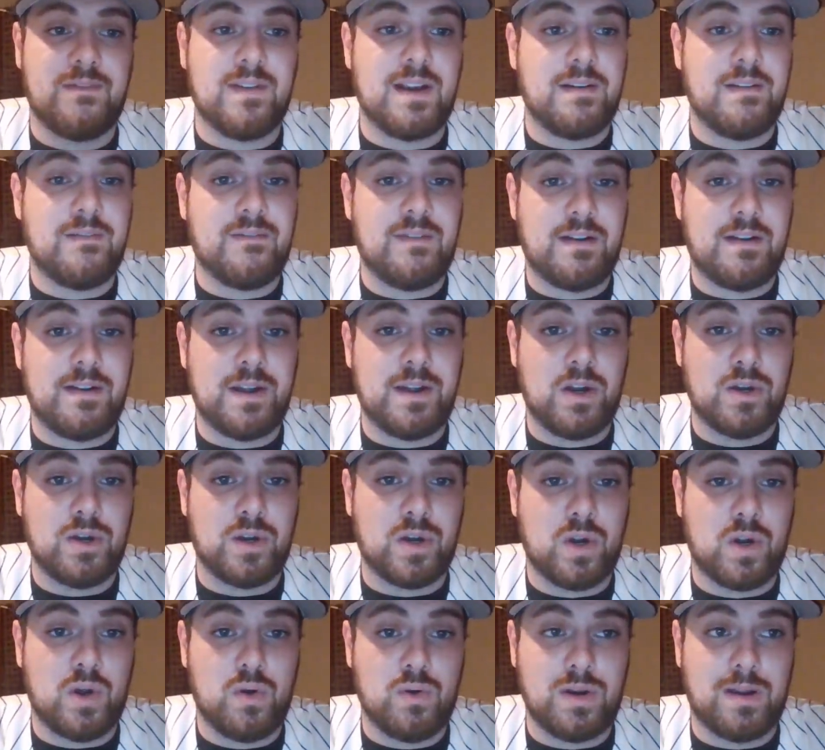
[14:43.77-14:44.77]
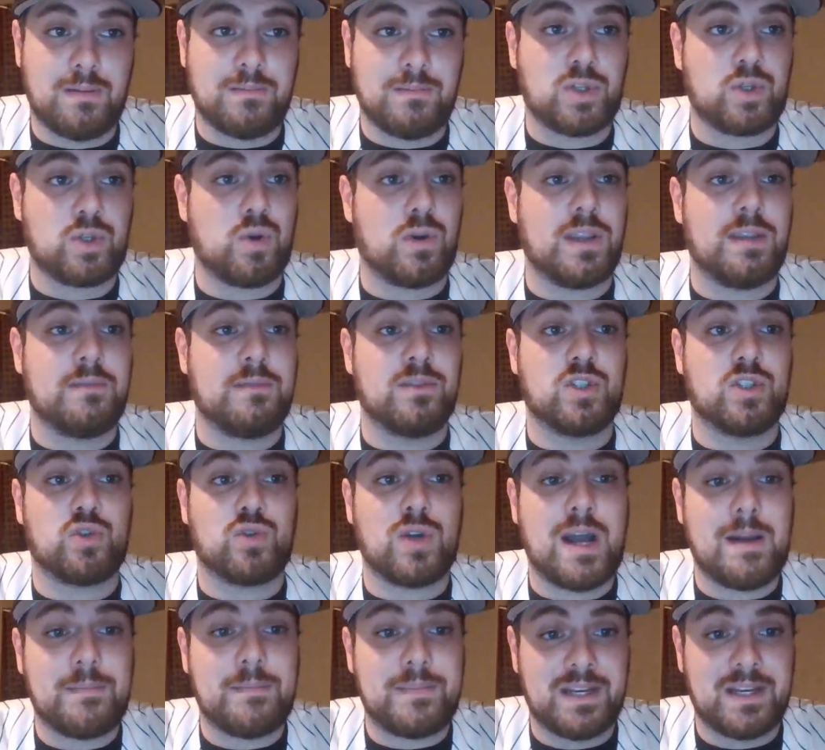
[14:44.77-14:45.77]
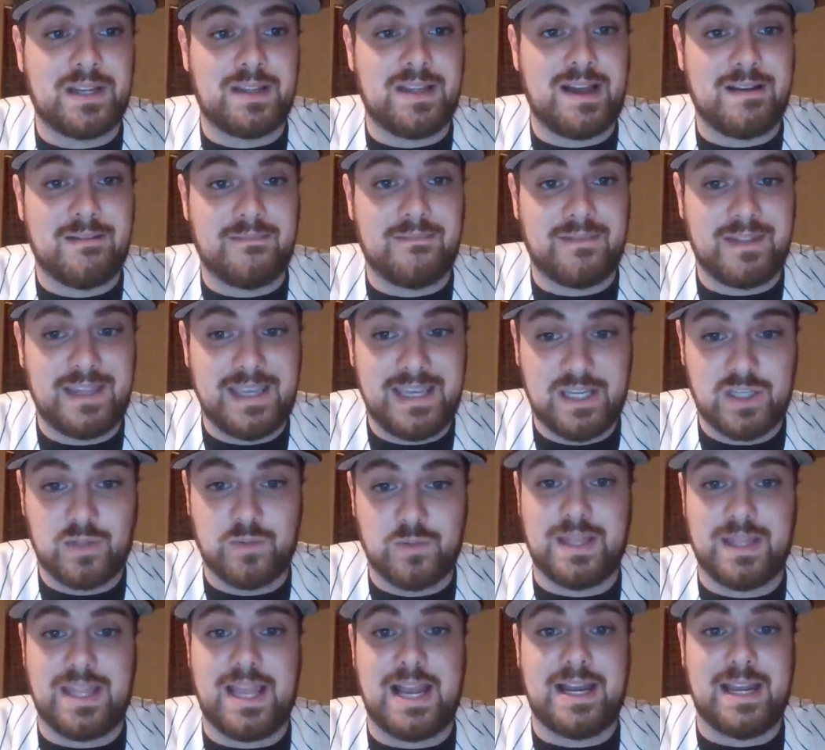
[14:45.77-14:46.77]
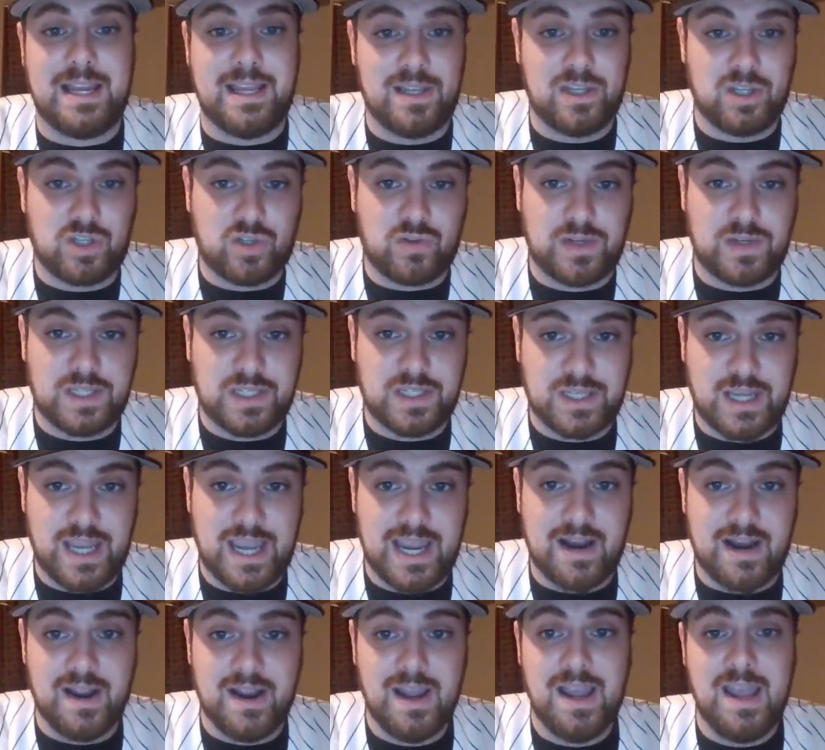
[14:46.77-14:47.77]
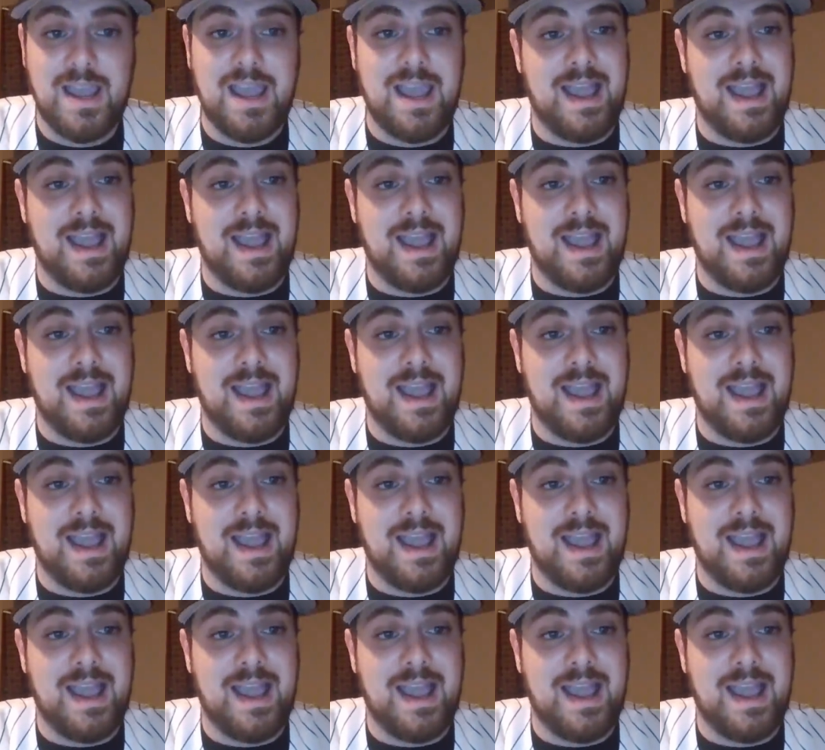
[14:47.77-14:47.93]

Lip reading: Very, very under-owned. I'm sure he was dropped in a lot of leagues with that injury scare,